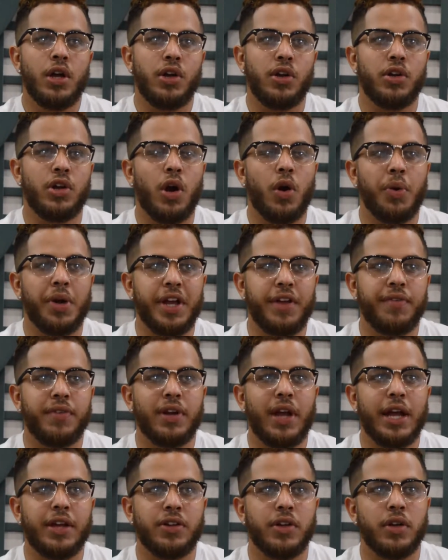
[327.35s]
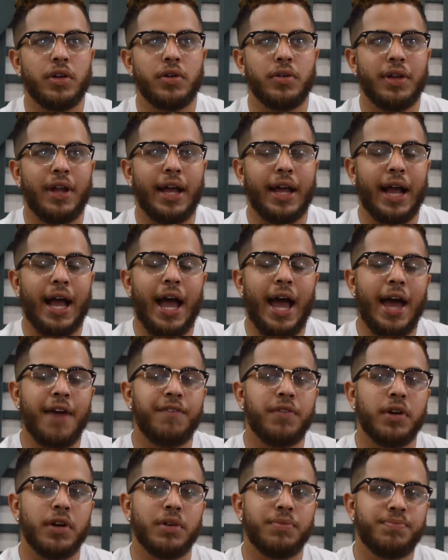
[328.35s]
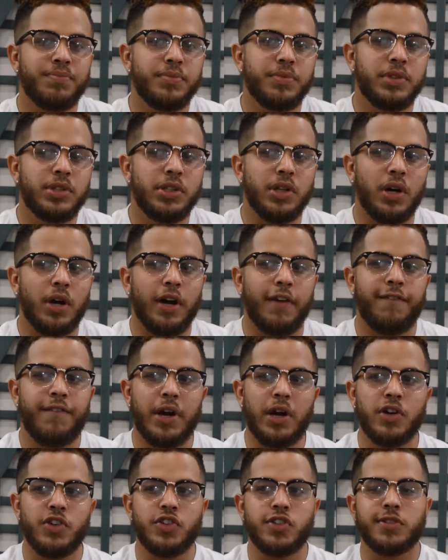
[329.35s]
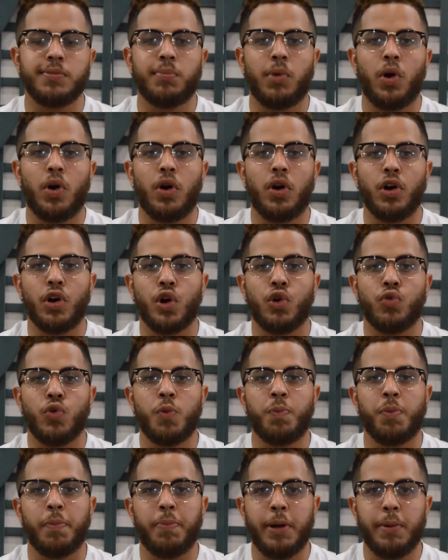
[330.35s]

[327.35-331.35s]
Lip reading: You know, even like I have a very small group of